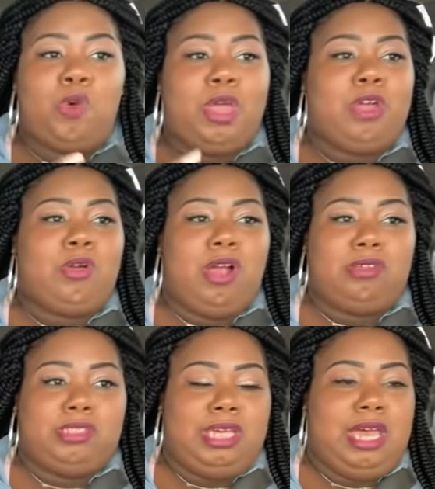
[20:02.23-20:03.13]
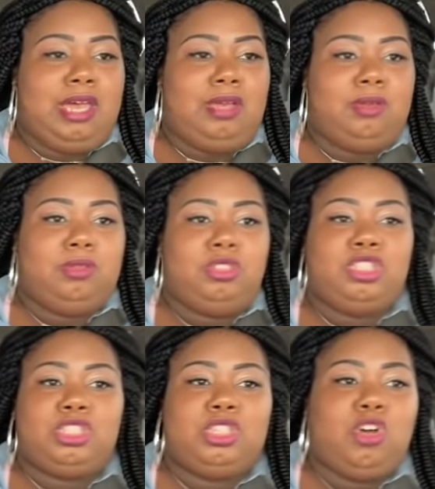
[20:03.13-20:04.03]
the way across town
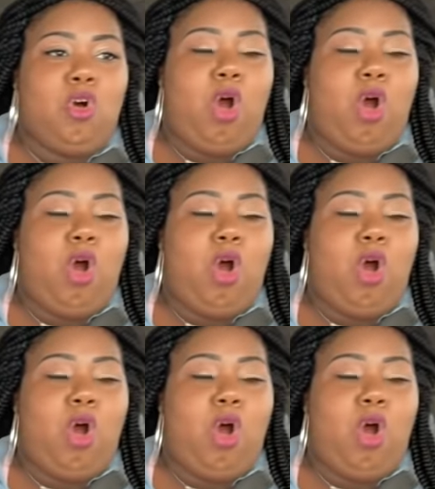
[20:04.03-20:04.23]
just to go